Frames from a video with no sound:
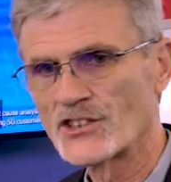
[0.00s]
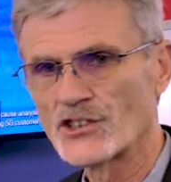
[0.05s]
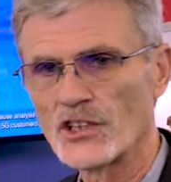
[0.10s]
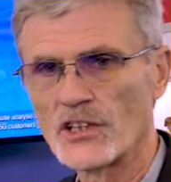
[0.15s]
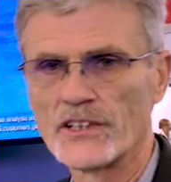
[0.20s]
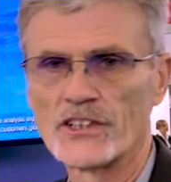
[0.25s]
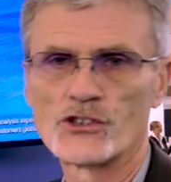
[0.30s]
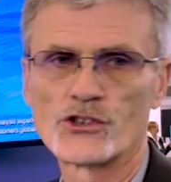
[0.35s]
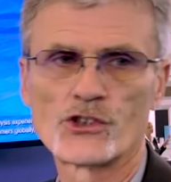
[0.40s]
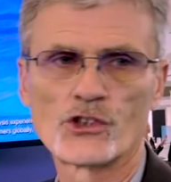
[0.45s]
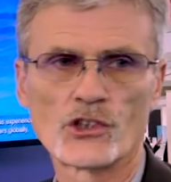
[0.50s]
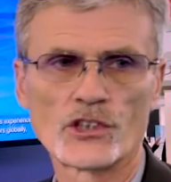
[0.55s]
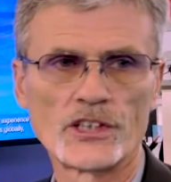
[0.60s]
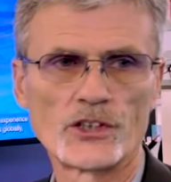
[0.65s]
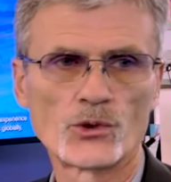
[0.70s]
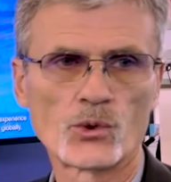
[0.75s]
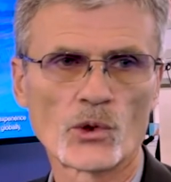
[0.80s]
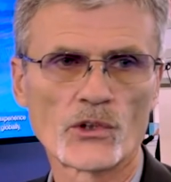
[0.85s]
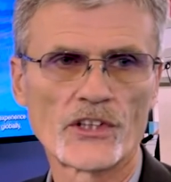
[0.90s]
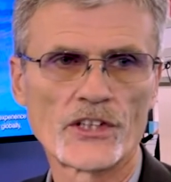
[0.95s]
on this journey
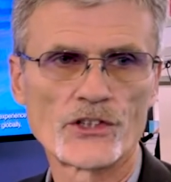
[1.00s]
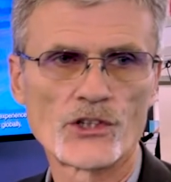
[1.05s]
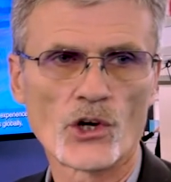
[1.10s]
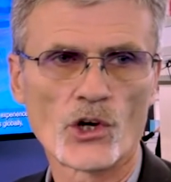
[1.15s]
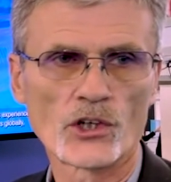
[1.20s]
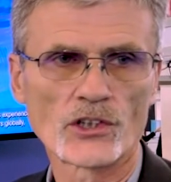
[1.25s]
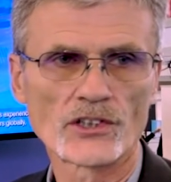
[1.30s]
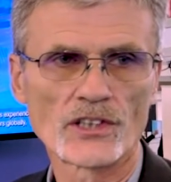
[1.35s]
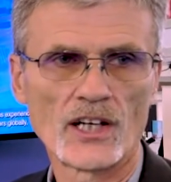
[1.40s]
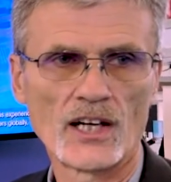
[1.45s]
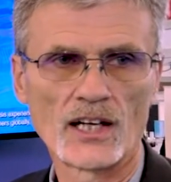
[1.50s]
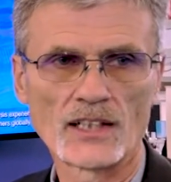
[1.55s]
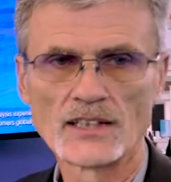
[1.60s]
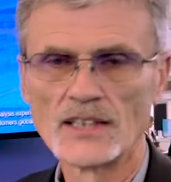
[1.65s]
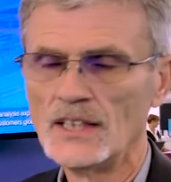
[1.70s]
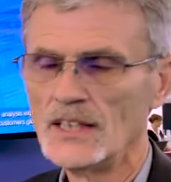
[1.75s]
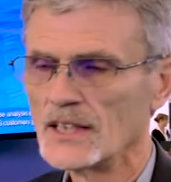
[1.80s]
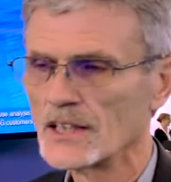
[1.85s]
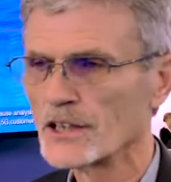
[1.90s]
toward the dark N O C.